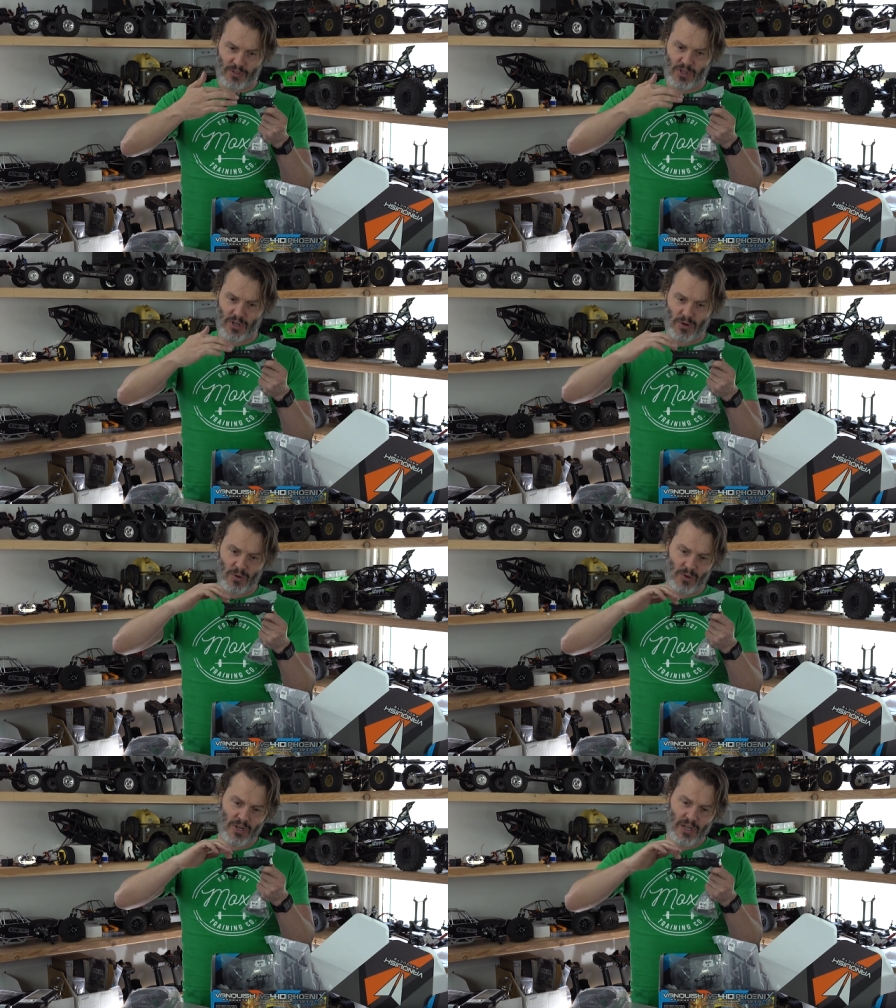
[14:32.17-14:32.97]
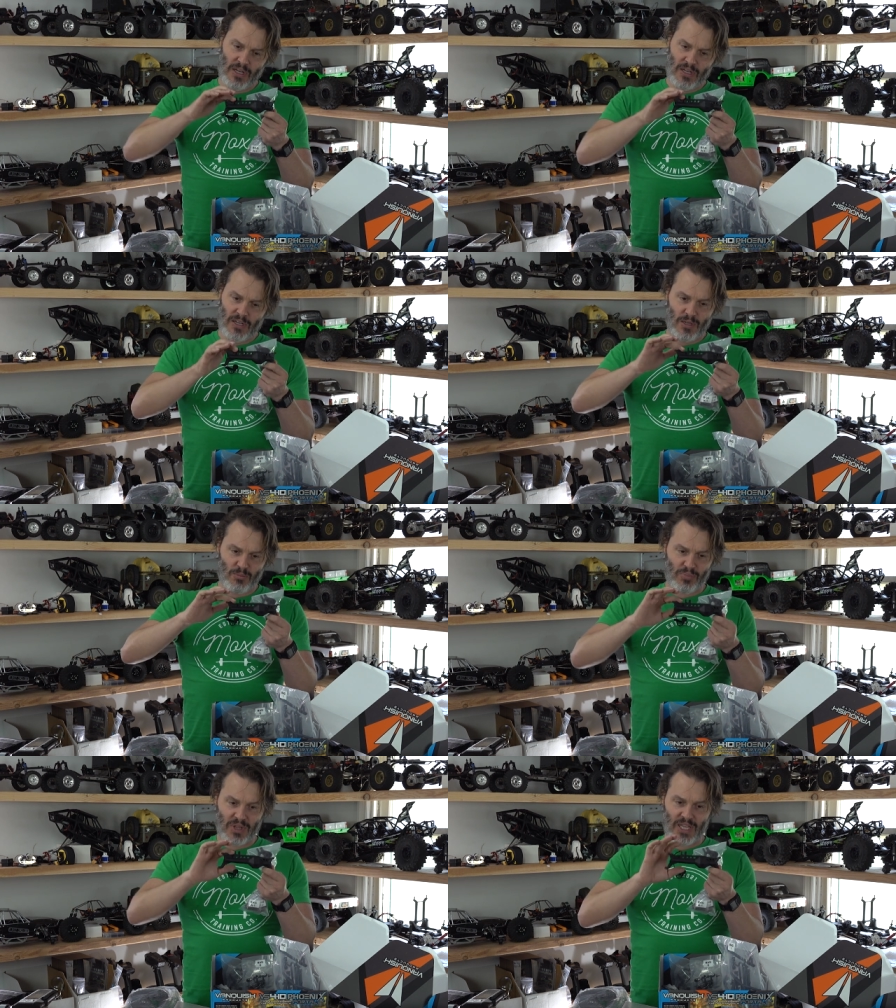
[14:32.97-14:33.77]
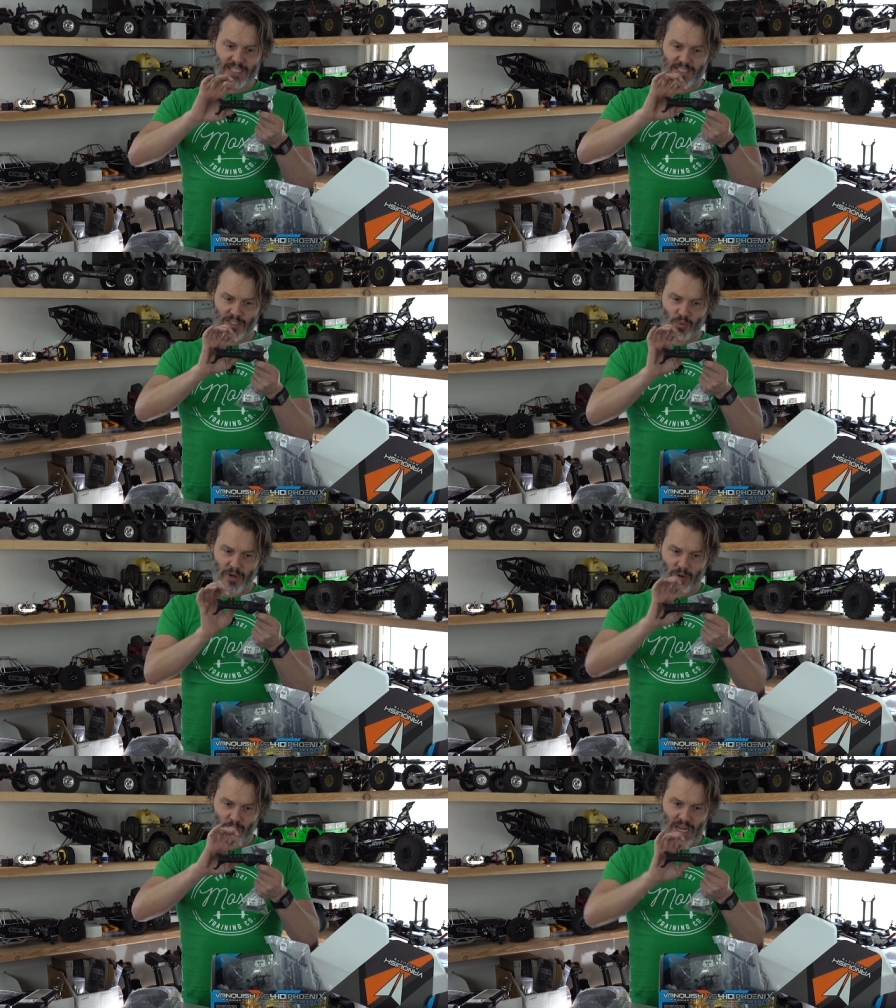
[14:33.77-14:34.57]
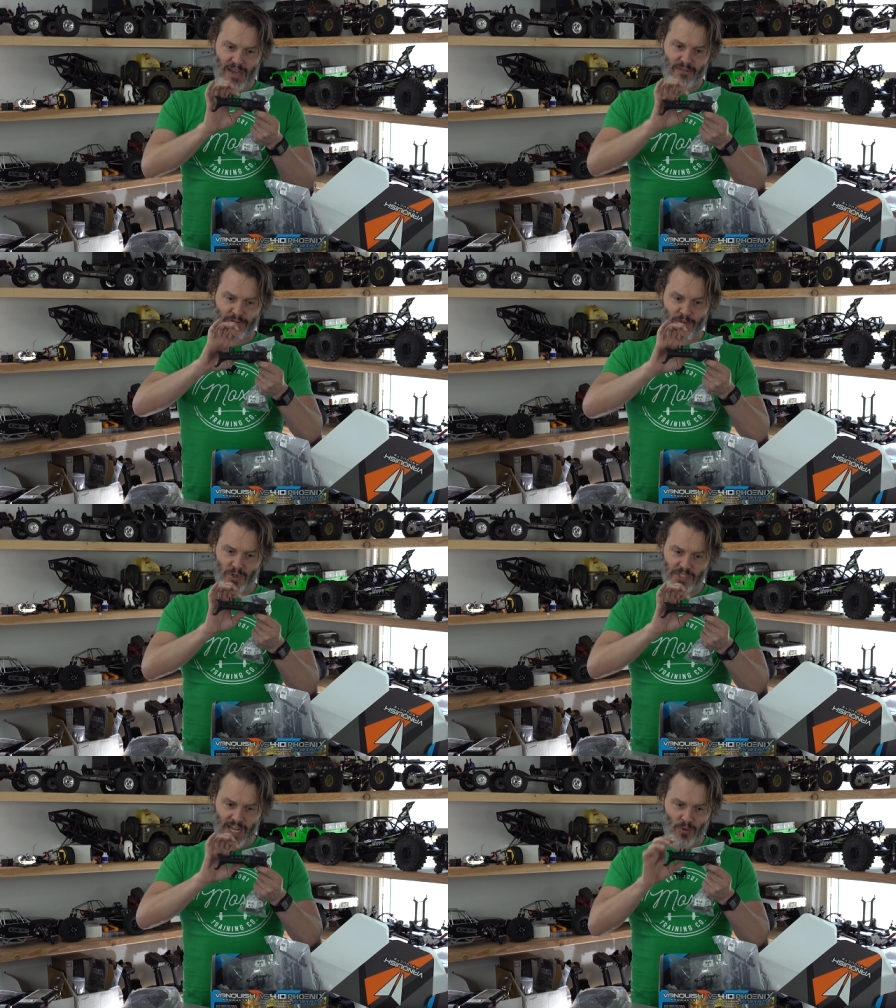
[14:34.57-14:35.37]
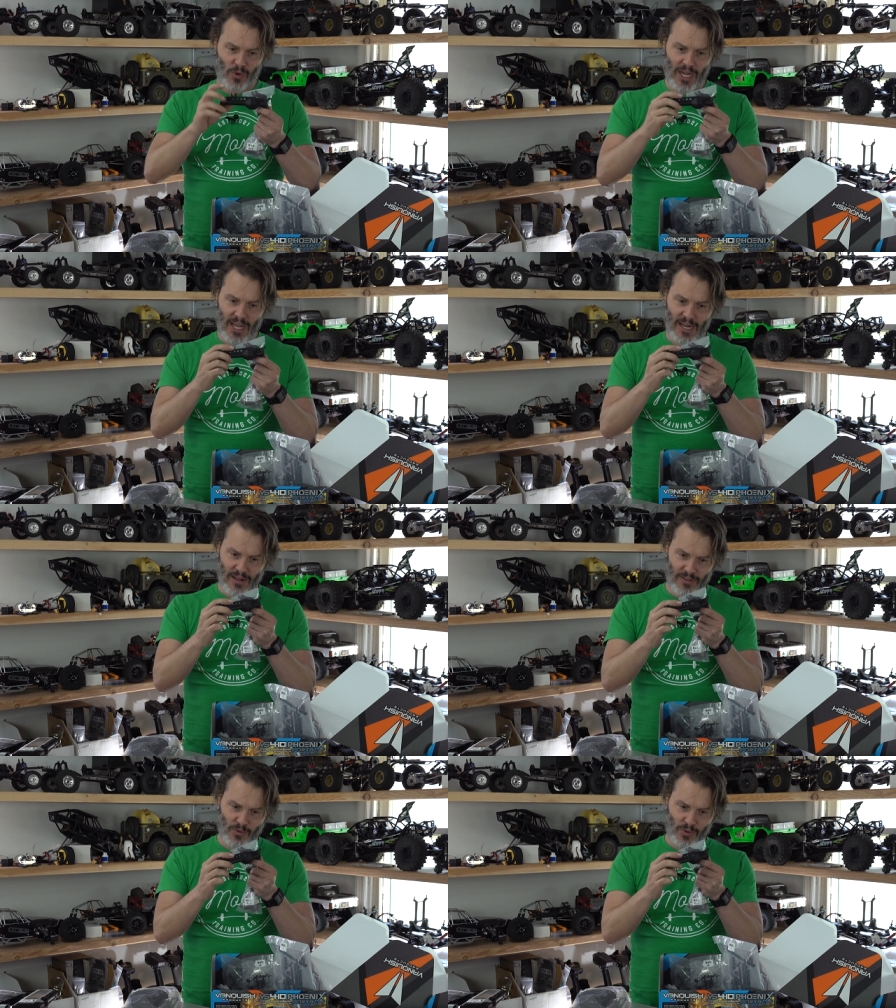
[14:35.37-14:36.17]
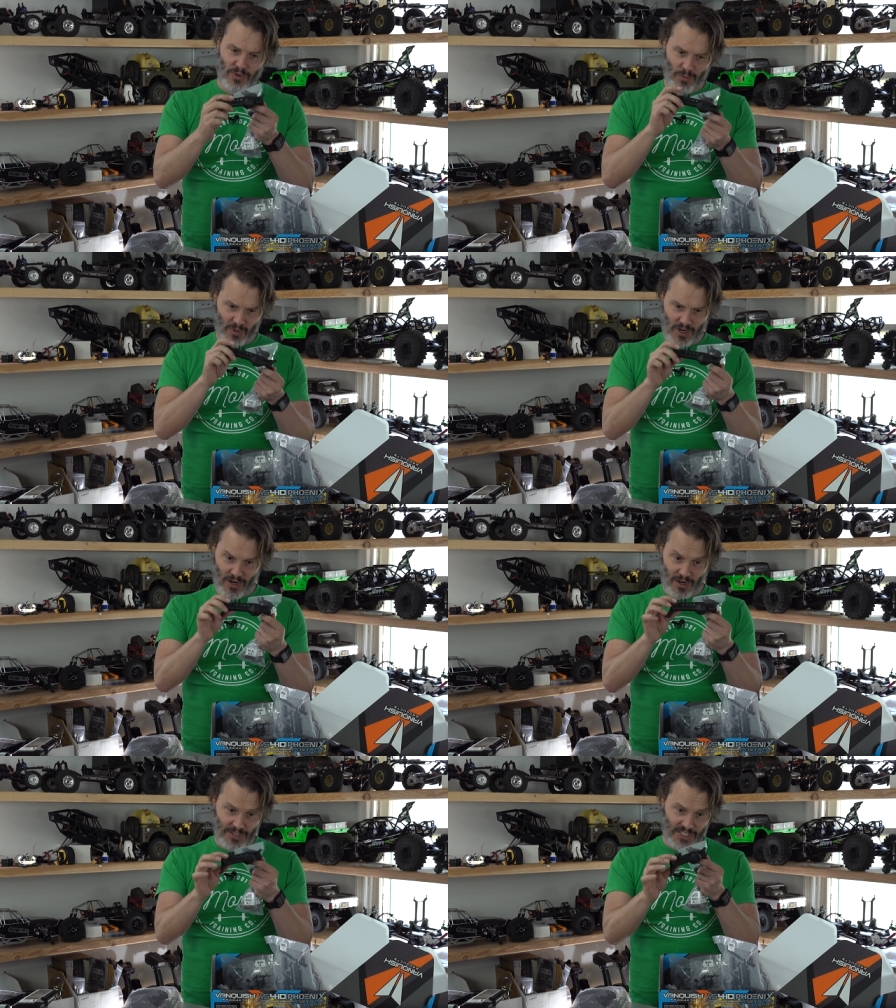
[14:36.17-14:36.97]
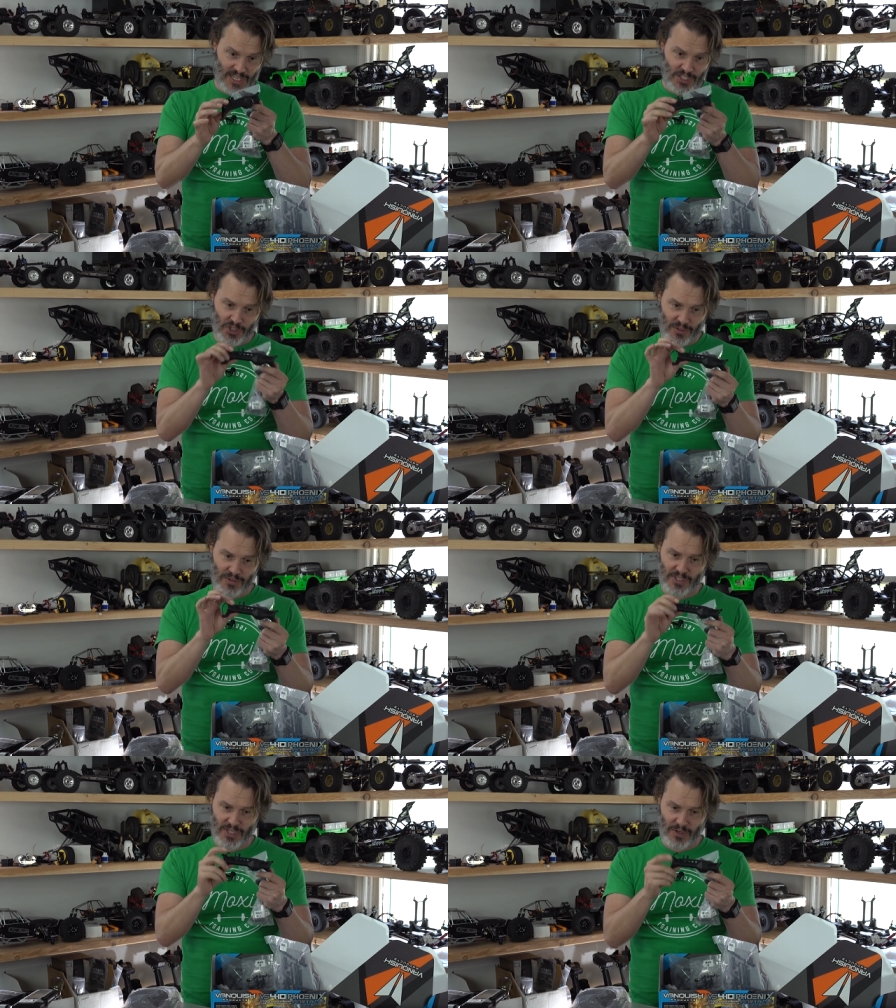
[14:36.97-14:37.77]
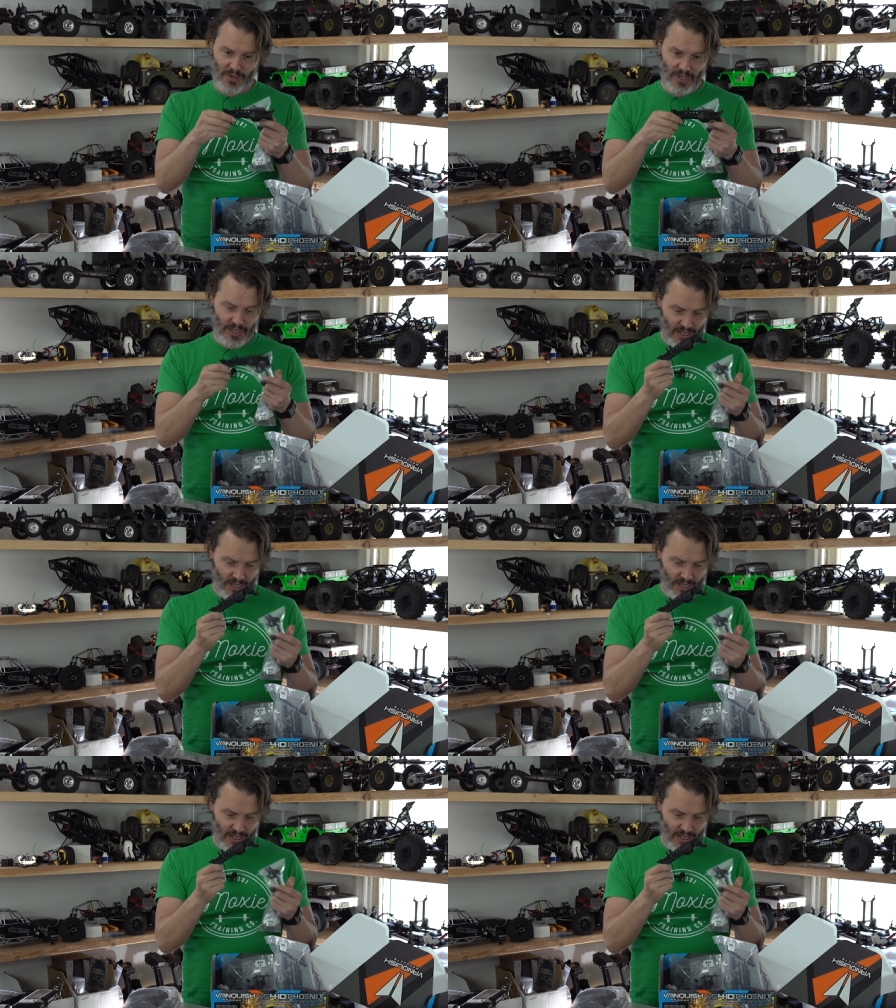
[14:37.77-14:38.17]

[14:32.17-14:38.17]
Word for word: There's no places where you would have a force kind of radiating through that would cause an issue. So